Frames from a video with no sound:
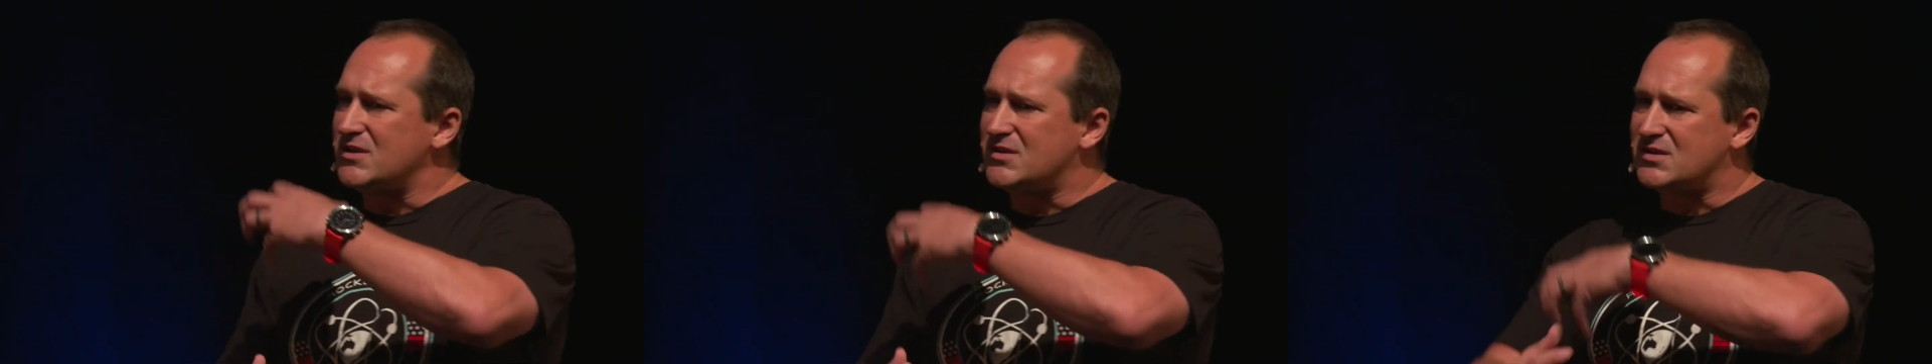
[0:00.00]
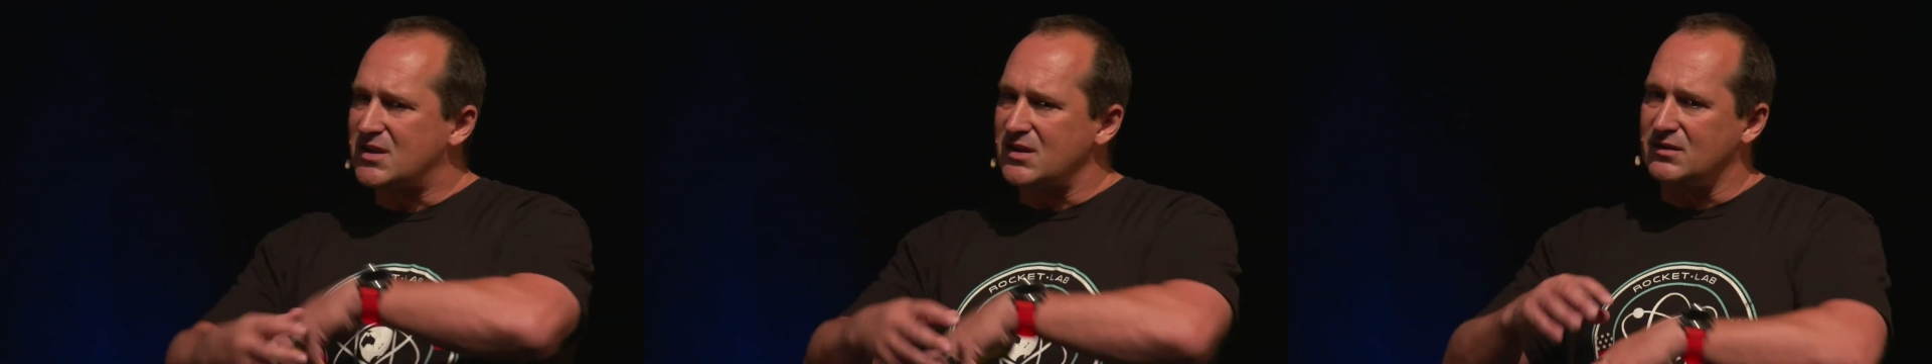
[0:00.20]

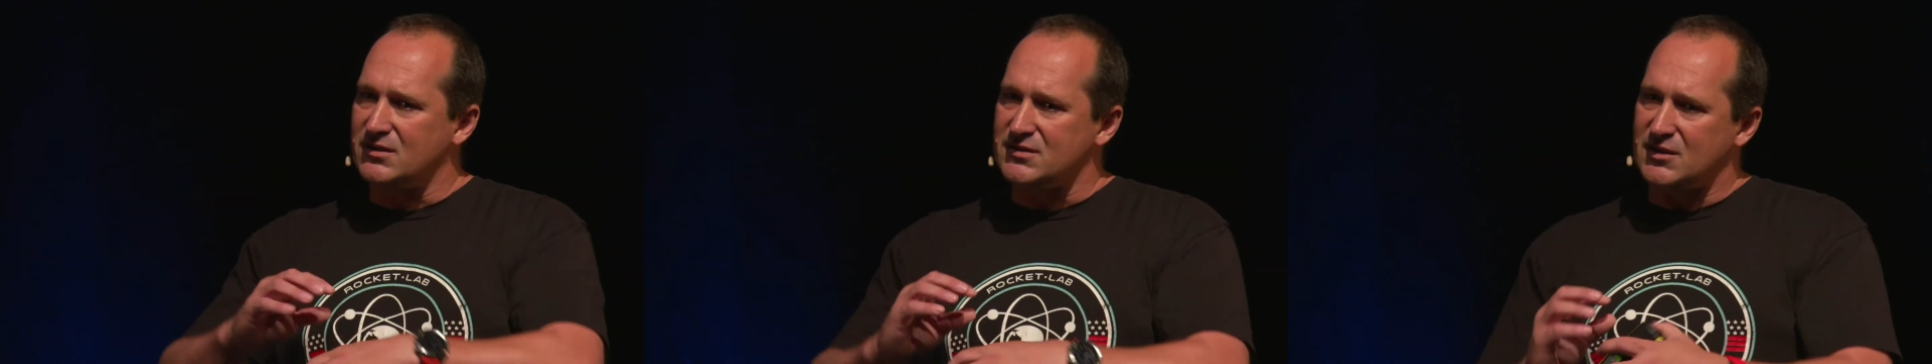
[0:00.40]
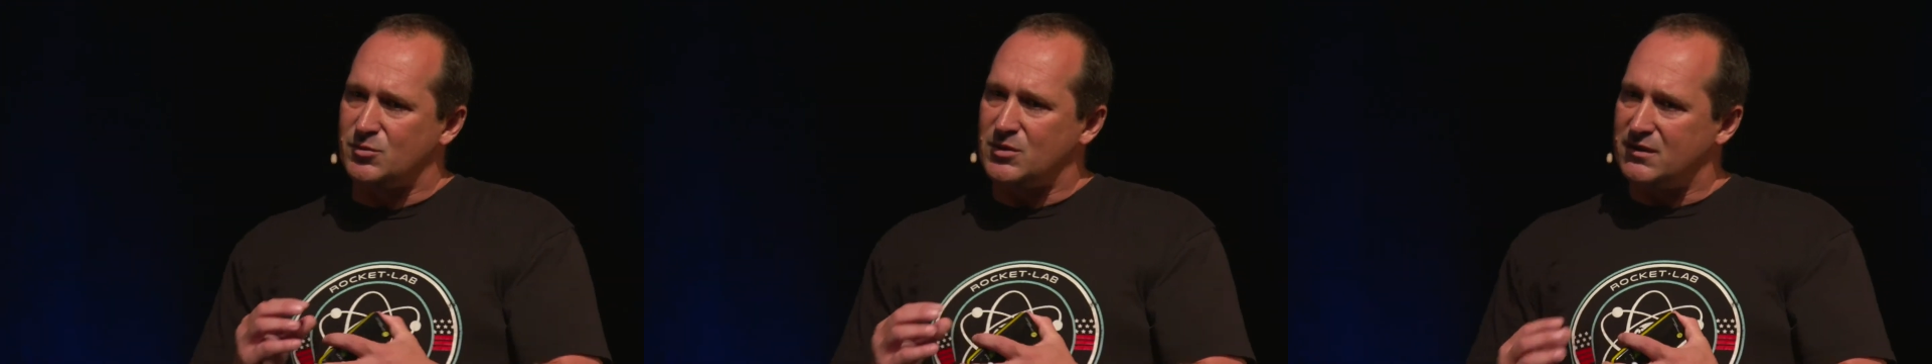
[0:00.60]

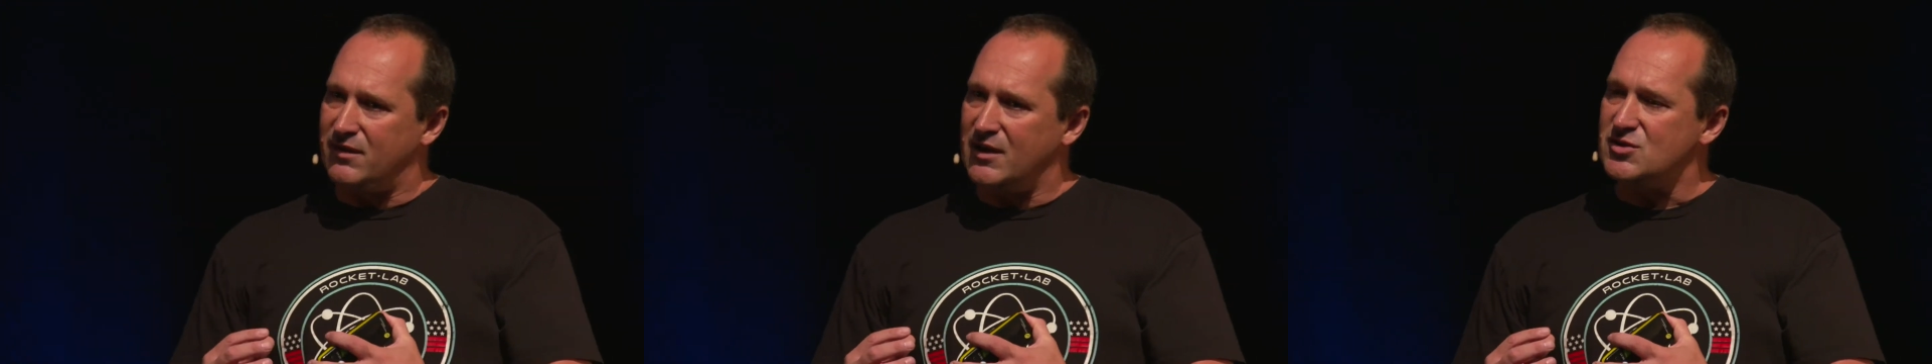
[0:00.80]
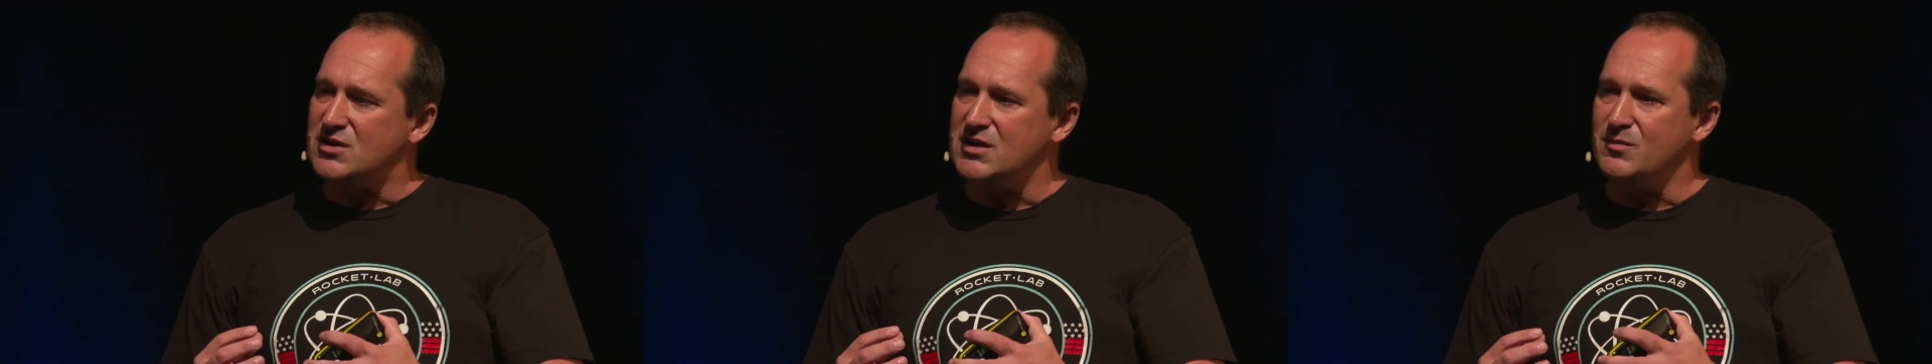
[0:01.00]
skills that would
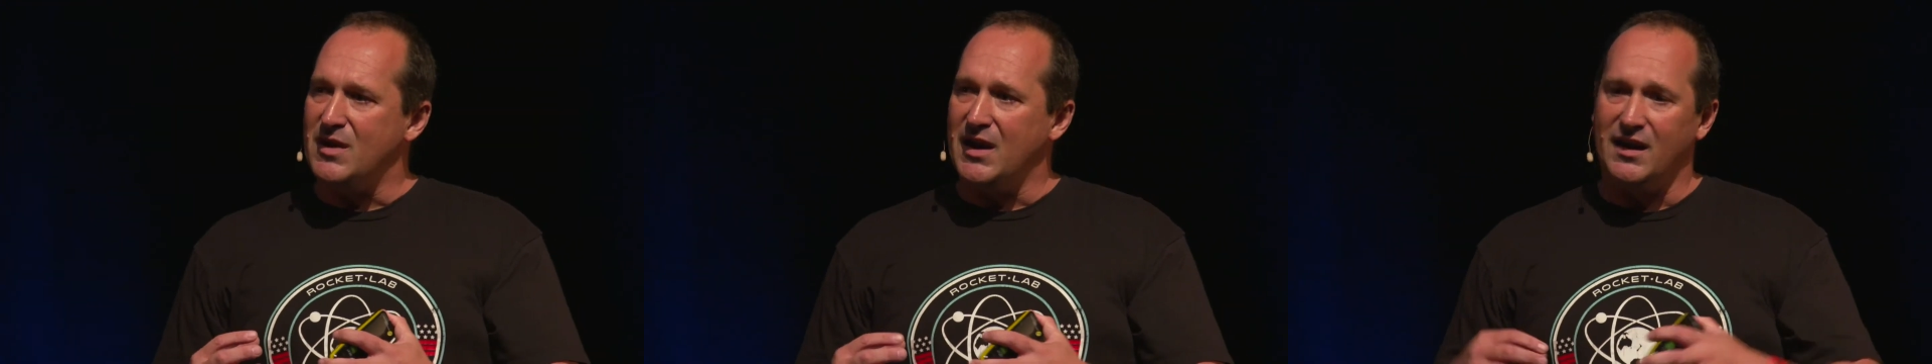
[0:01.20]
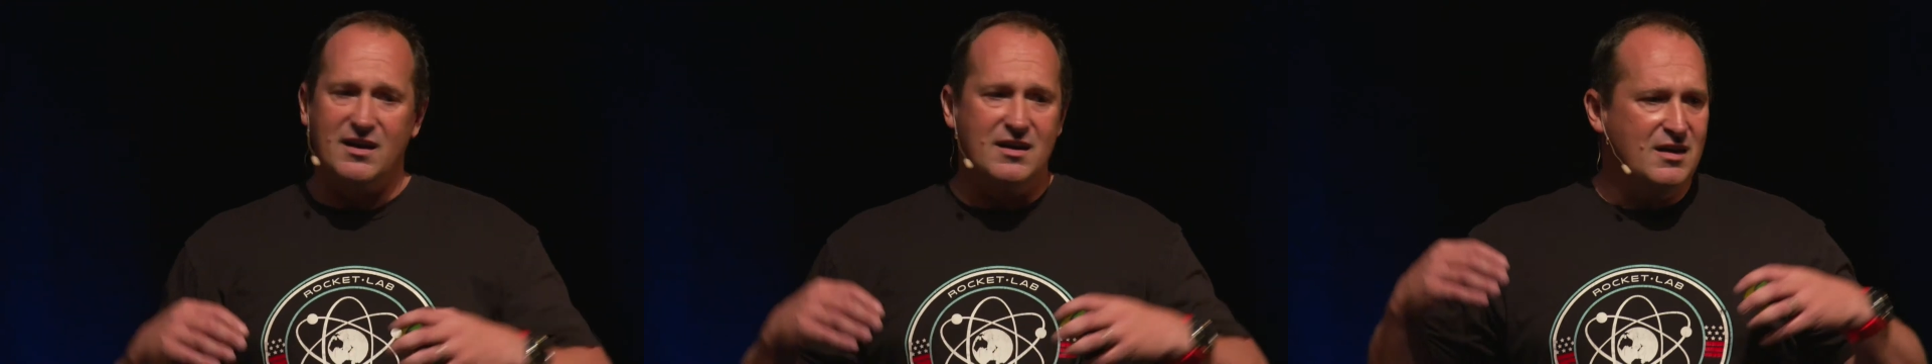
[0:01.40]
eventually
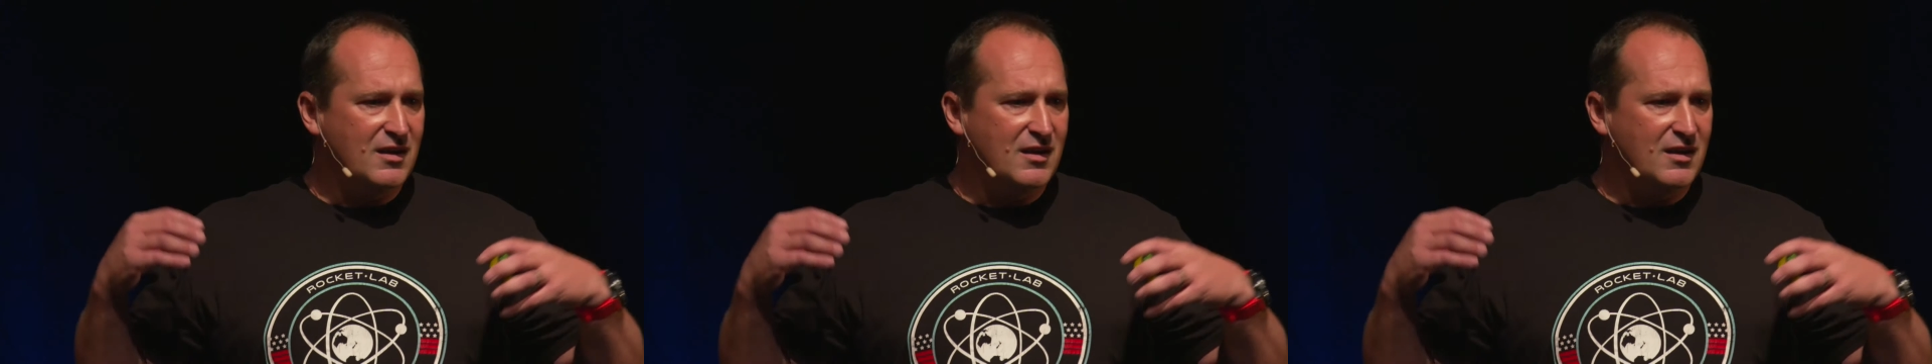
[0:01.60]
make